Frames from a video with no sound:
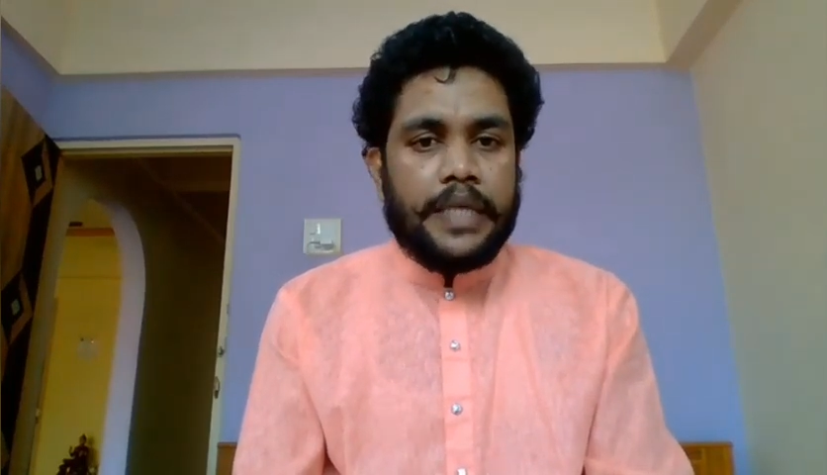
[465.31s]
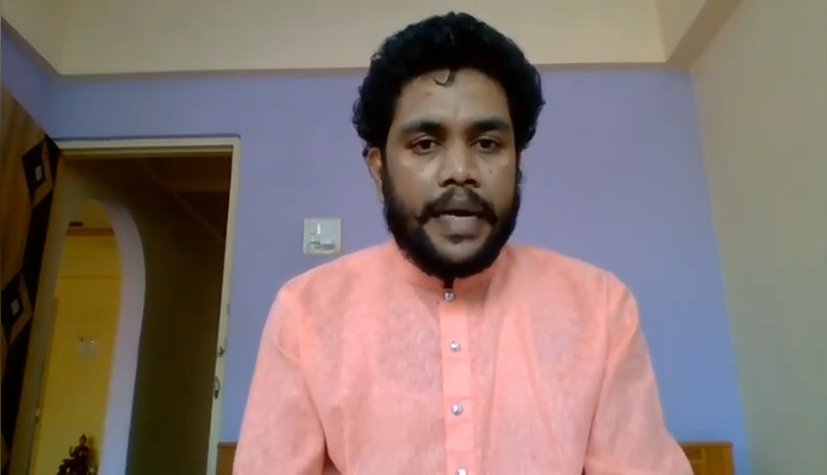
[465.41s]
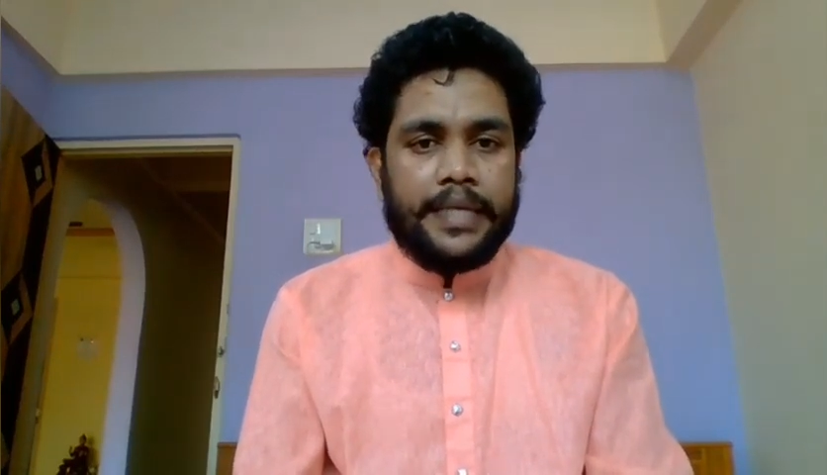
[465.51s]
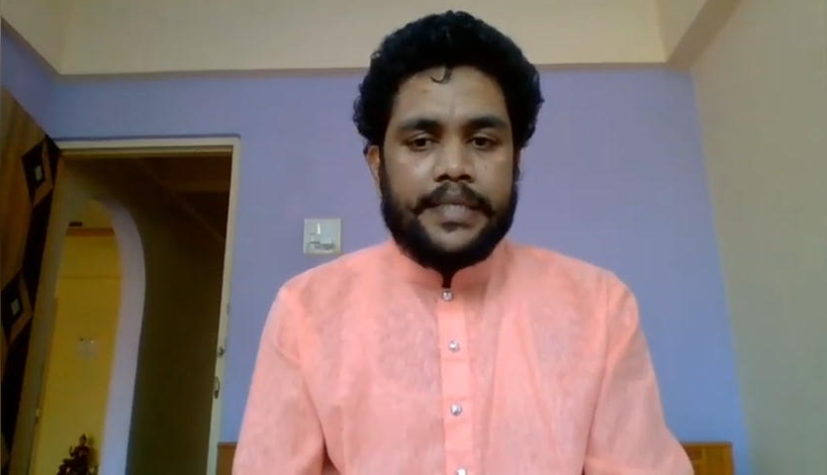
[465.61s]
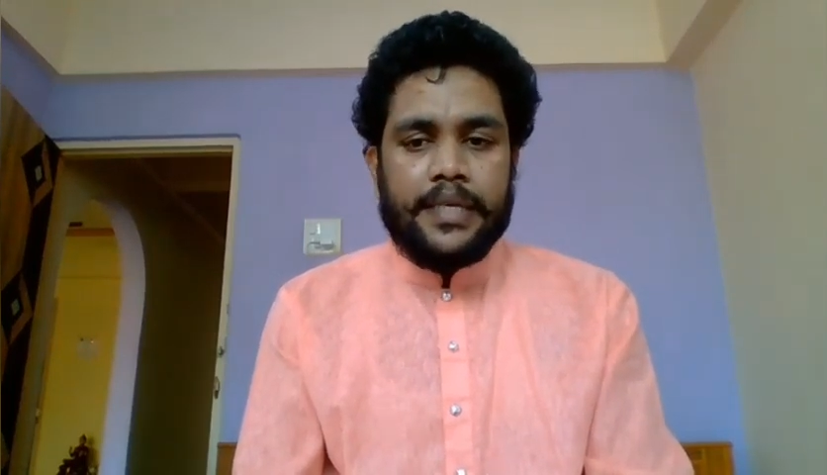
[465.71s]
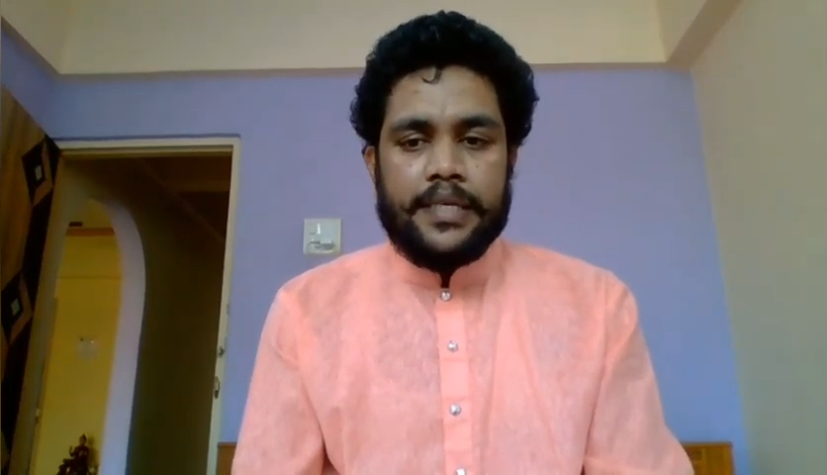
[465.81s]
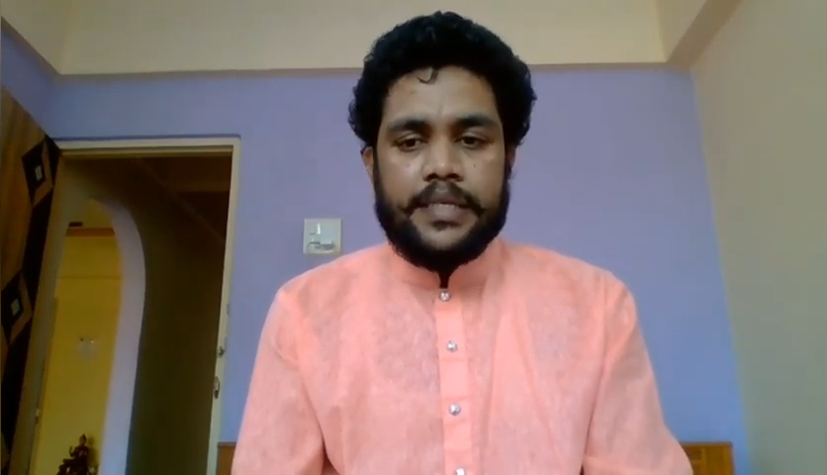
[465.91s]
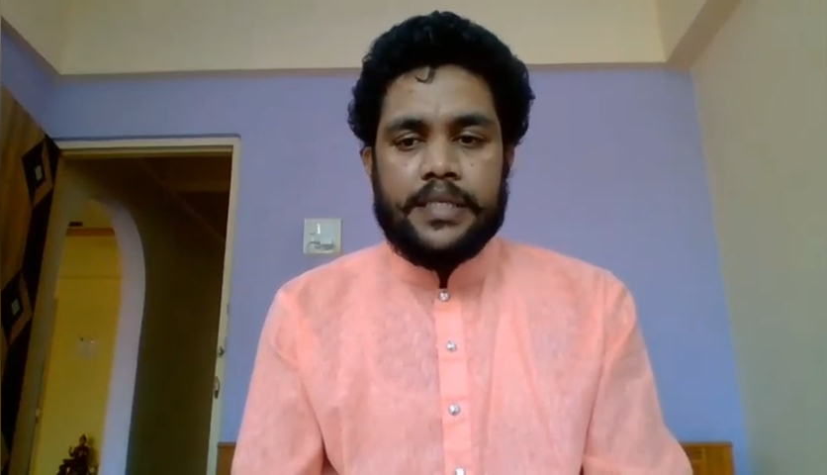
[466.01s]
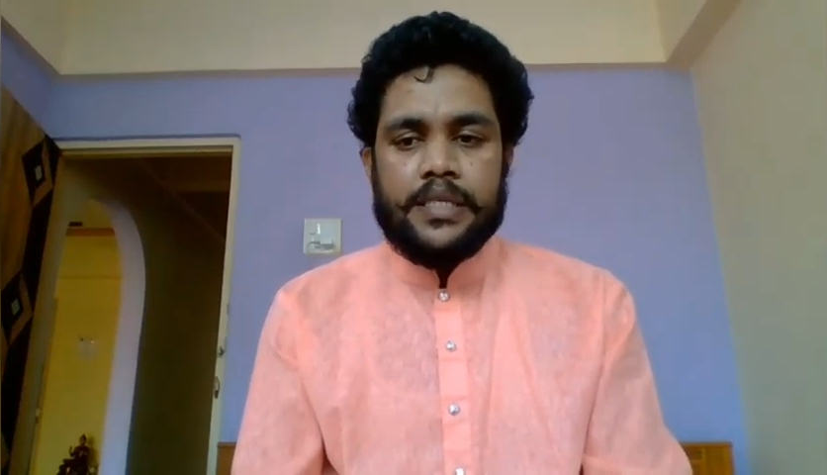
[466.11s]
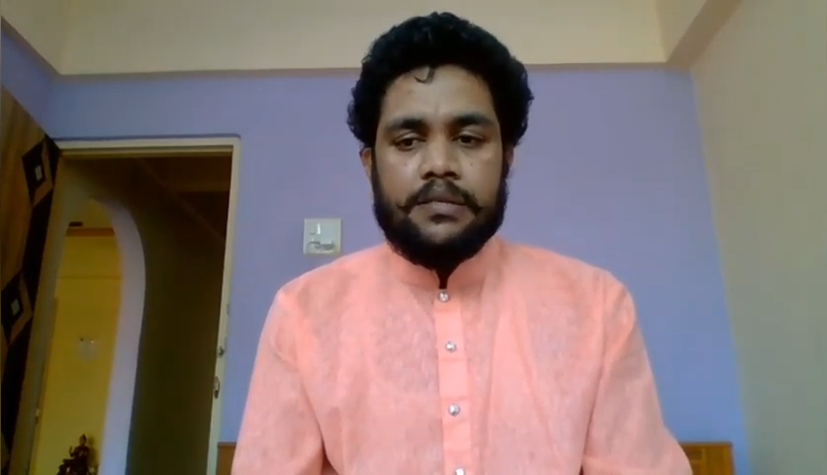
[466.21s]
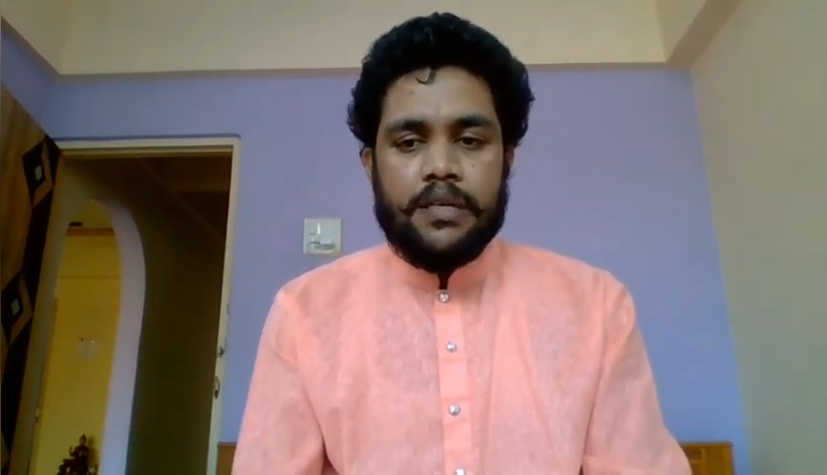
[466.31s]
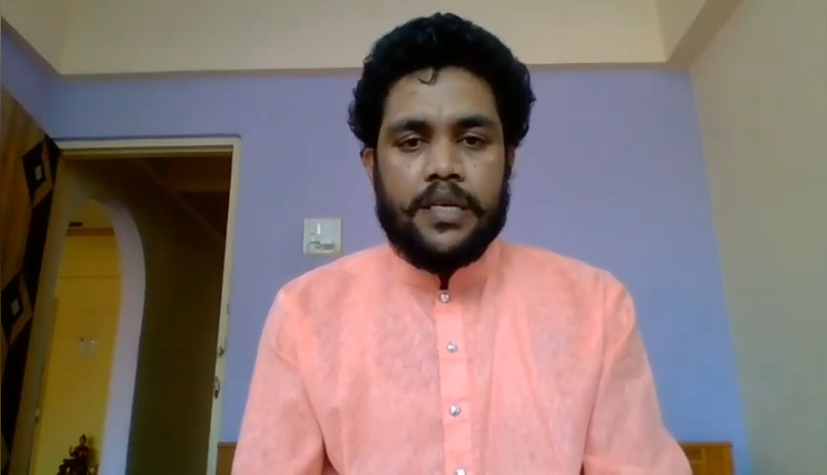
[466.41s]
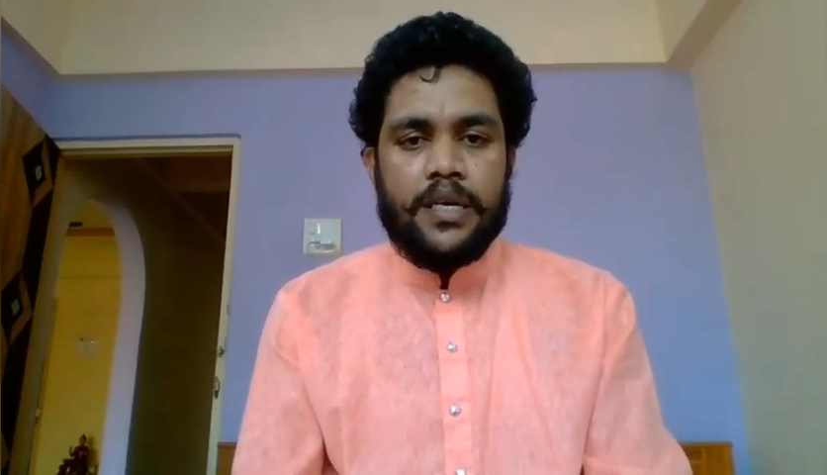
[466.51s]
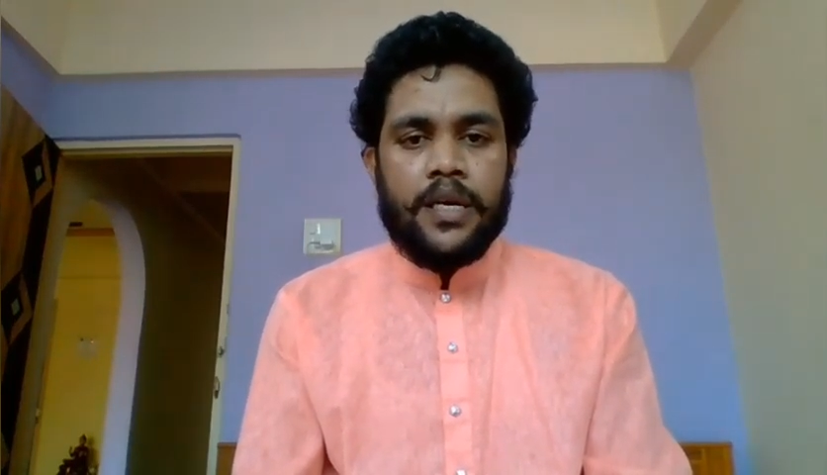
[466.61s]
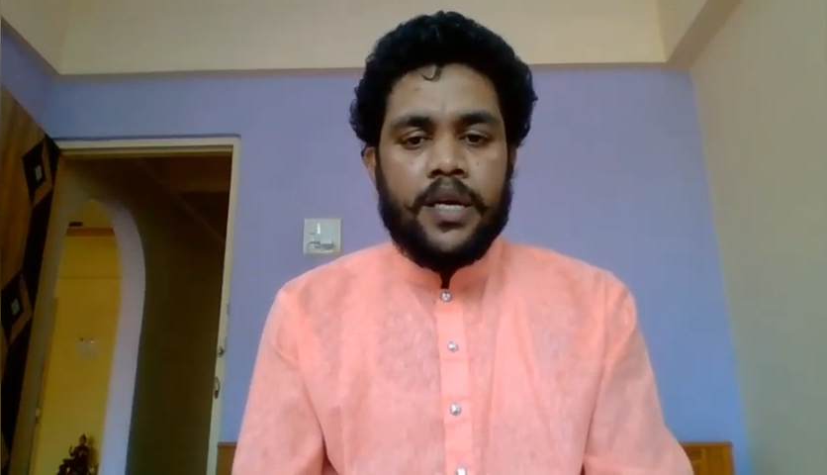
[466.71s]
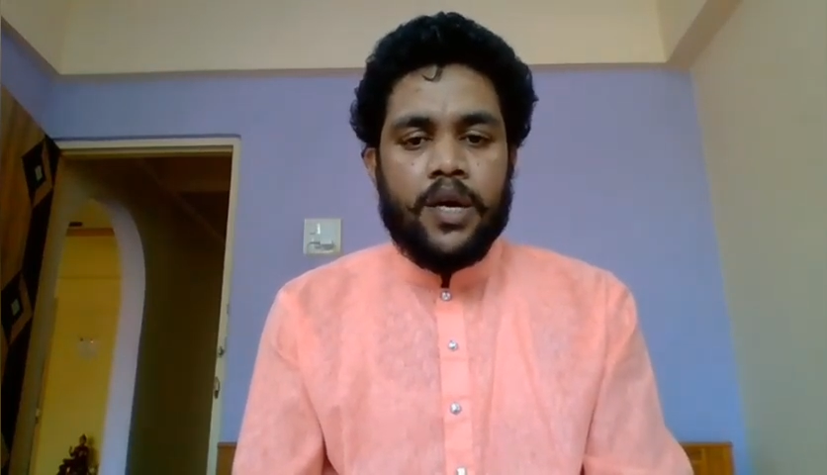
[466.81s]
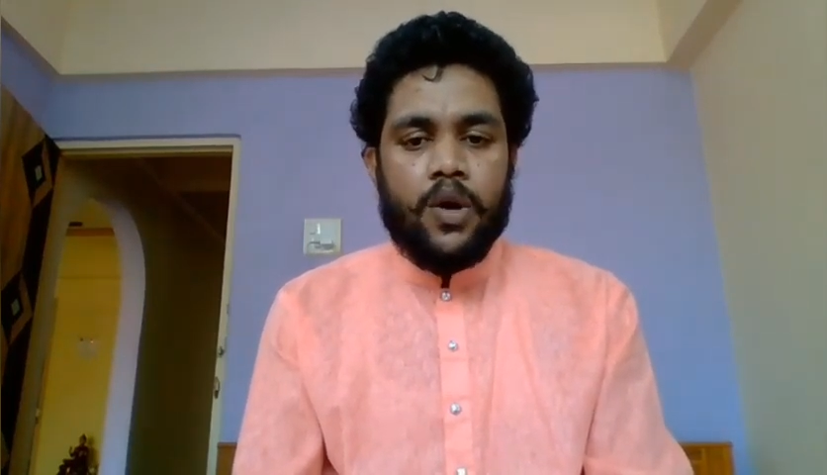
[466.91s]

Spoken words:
digests the